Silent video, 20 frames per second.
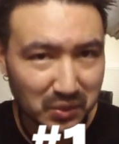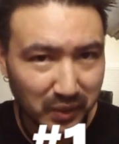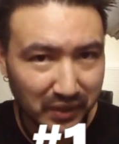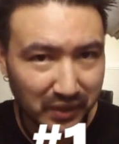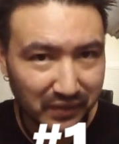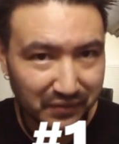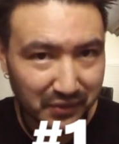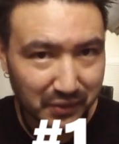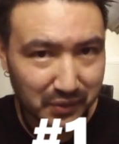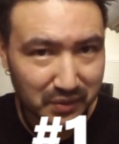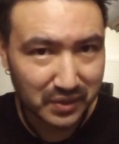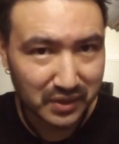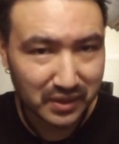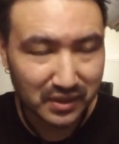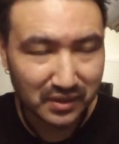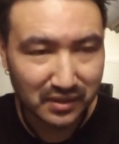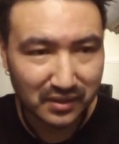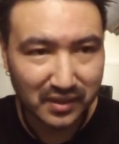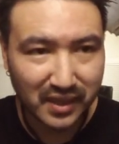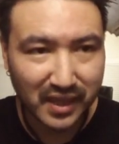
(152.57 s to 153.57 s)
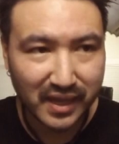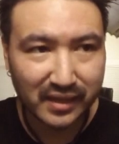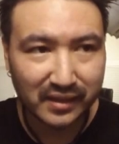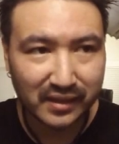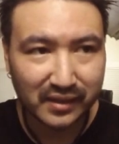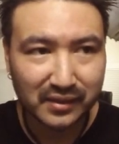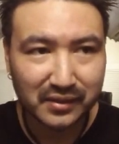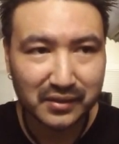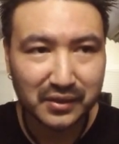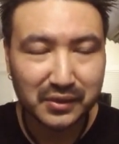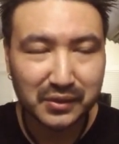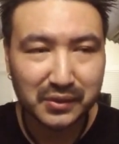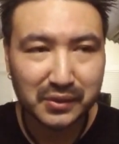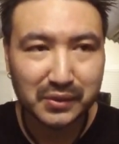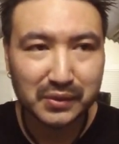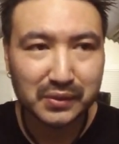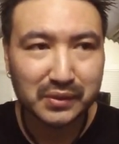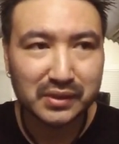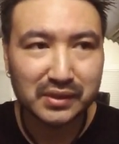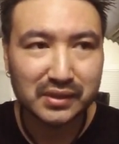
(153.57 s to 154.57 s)
sweet fruits, that
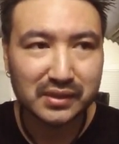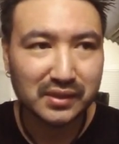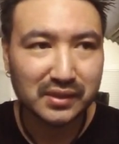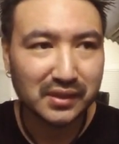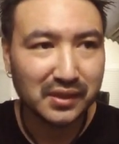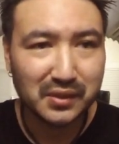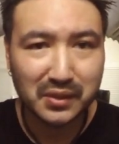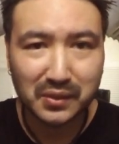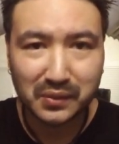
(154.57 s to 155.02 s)
includes,